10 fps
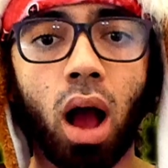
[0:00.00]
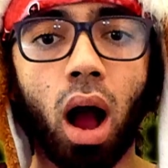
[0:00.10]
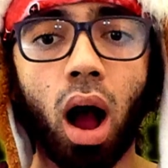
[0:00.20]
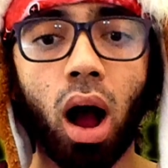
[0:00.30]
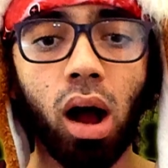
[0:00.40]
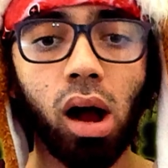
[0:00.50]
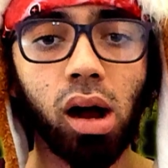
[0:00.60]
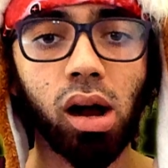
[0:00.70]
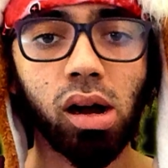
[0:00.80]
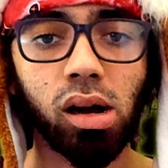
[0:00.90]

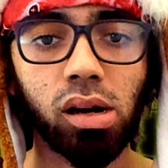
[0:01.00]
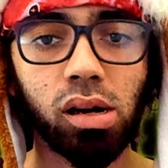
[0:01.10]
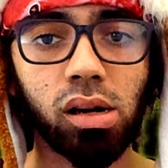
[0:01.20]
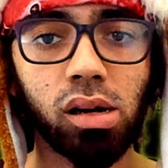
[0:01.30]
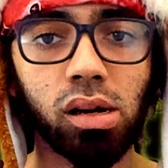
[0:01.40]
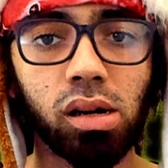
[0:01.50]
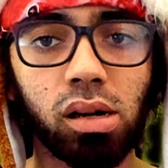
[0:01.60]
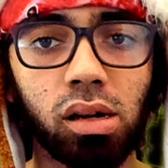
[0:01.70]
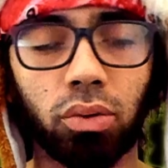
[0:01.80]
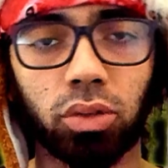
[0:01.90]

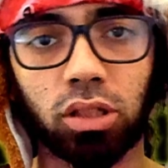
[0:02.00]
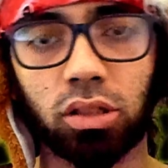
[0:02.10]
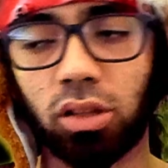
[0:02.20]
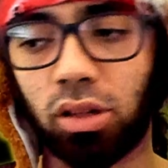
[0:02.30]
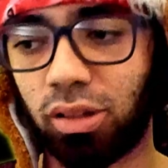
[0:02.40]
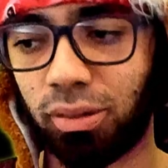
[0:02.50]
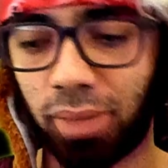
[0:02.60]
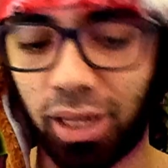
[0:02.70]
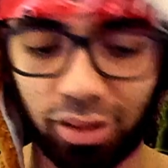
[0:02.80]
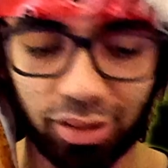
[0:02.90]
Ah, he was studying
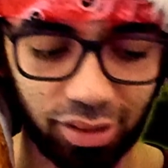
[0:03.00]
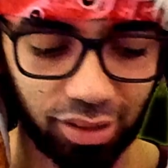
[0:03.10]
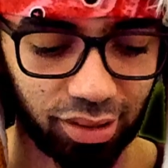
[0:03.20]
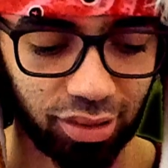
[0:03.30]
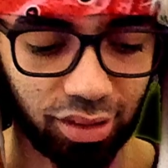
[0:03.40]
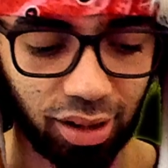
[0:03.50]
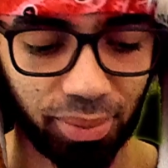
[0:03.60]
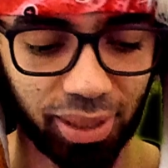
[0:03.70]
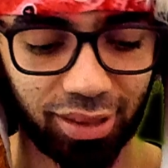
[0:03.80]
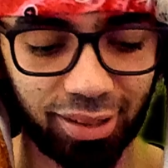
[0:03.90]
me. Damn
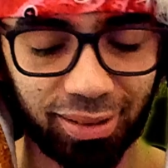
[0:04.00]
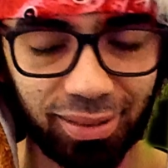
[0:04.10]
it.